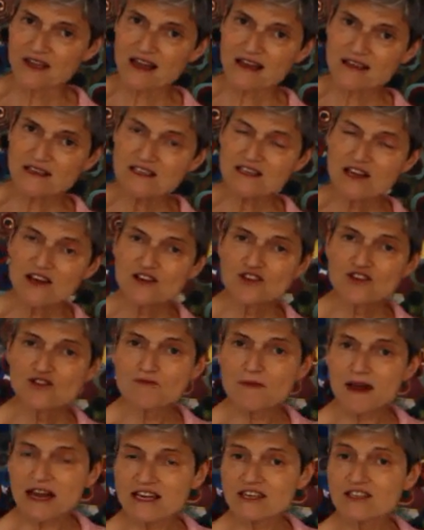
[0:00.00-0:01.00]
Yes, you
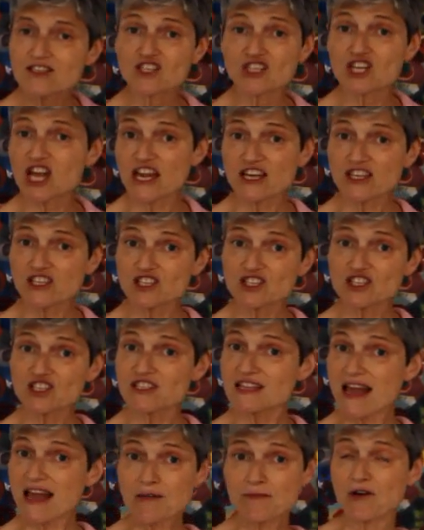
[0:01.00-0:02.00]
may
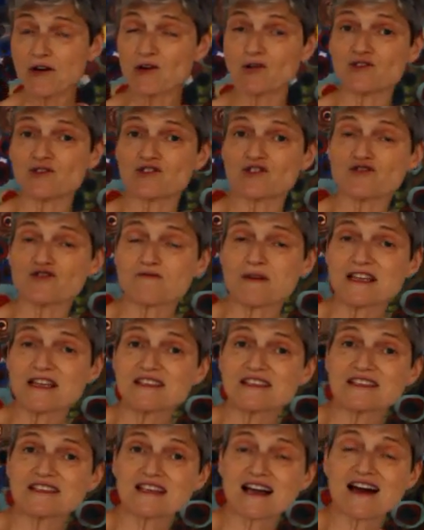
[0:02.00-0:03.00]
change neighbourhoods, you may
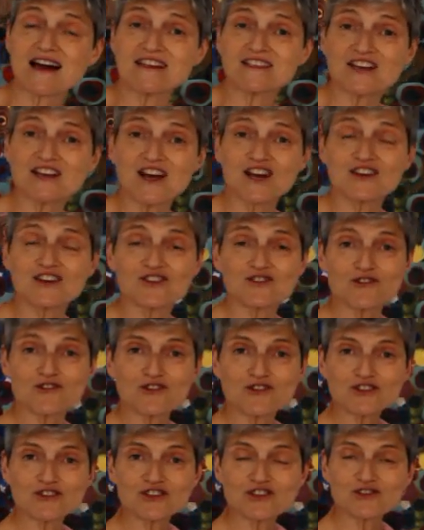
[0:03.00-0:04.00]
decide you're
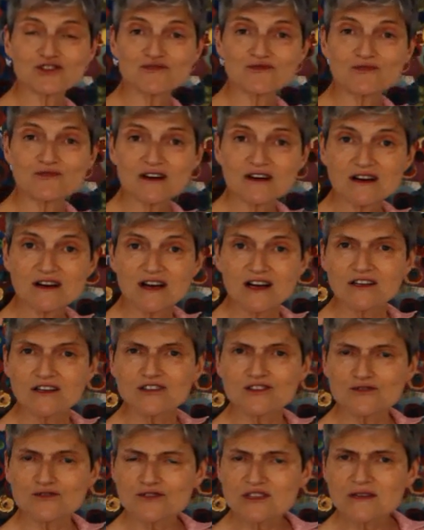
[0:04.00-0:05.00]
going to
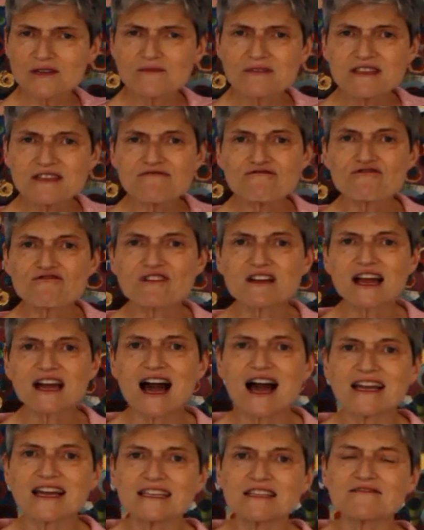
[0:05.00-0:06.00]
do some different
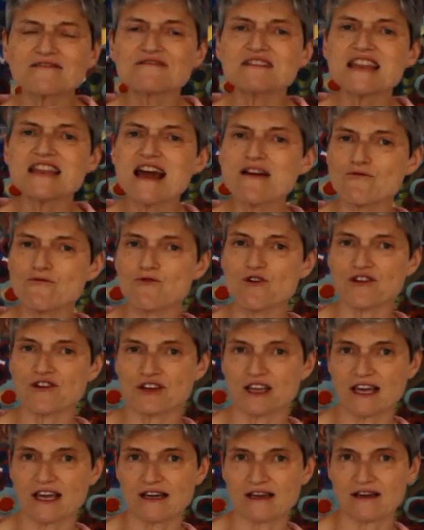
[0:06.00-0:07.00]
kind of
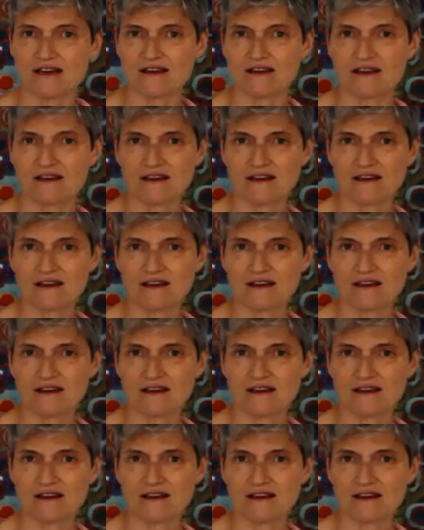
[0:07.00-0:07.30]
networking.